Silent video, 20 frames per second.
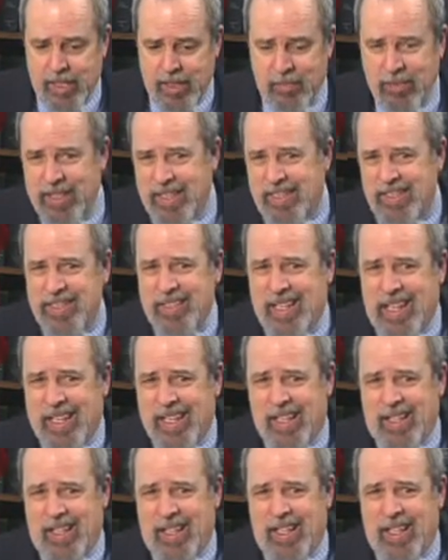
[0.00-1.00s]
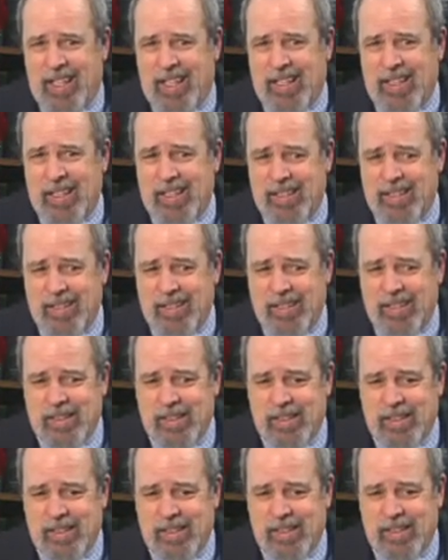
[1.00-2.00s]
But this is kind of like,
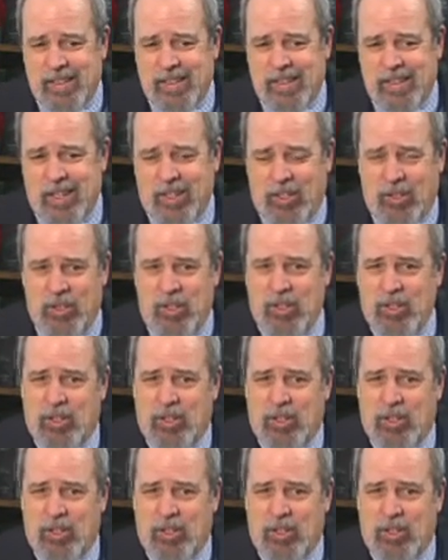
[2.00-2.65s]
the